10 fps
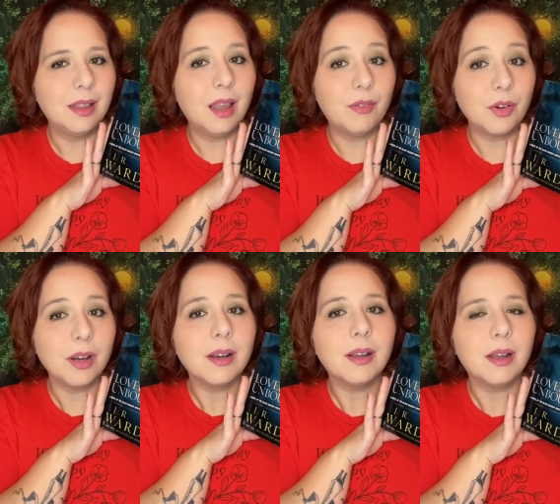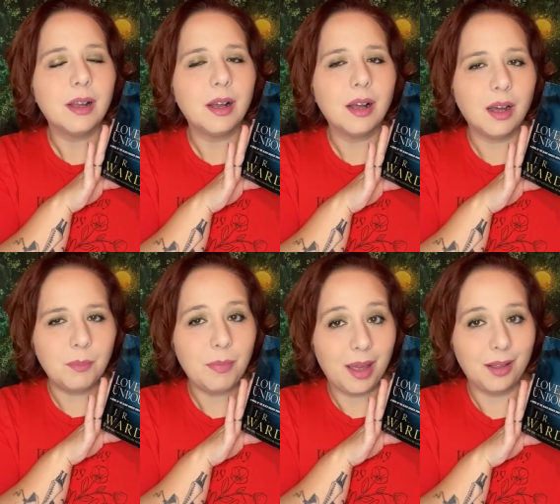Lover
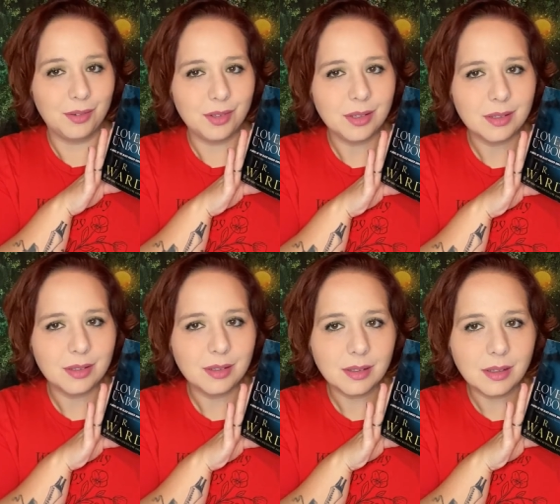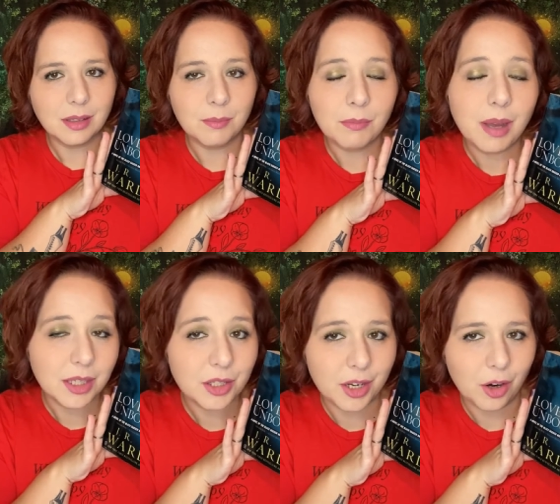Unbound
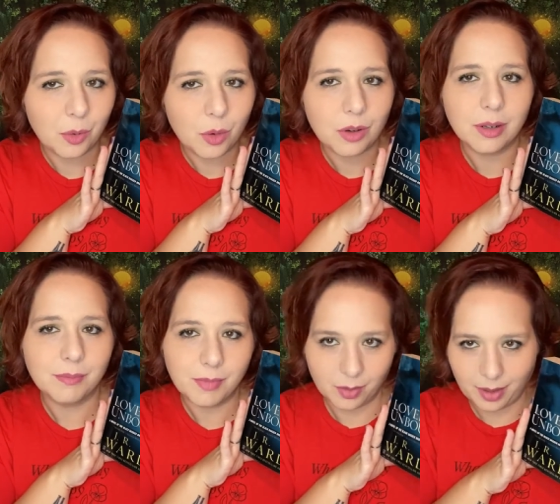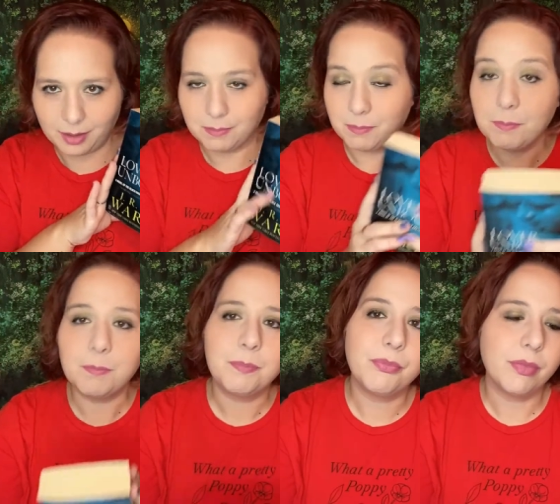by J.R. Ward. Okay,
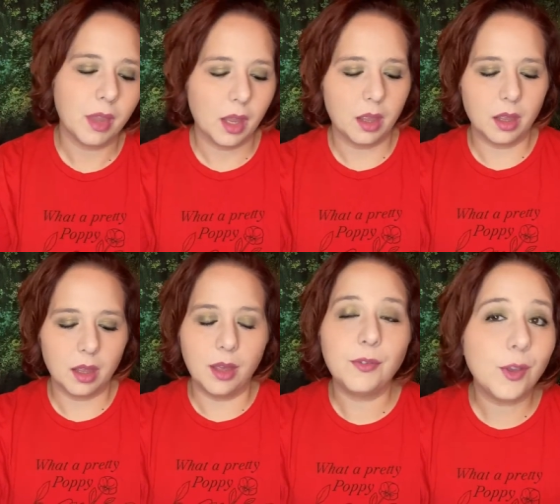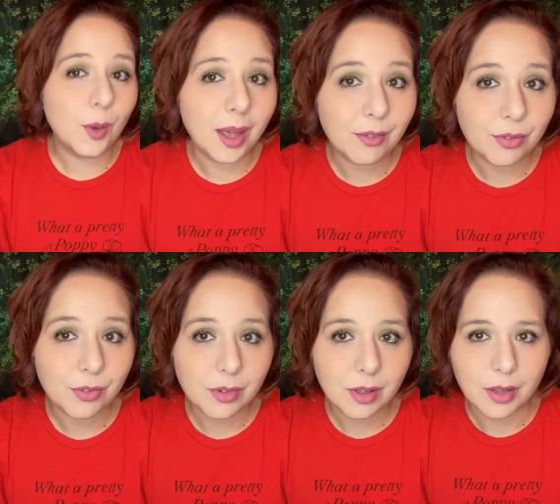if you have
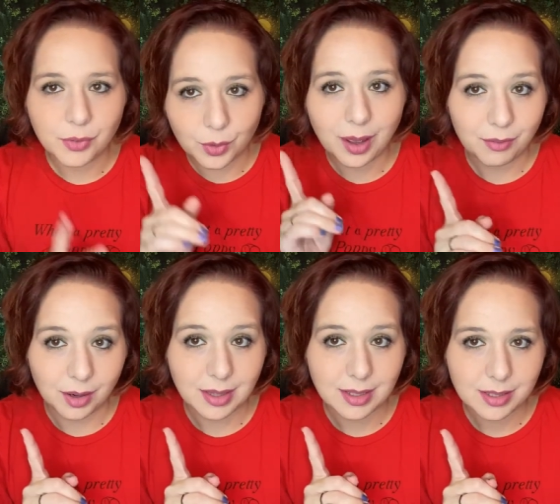if you have read the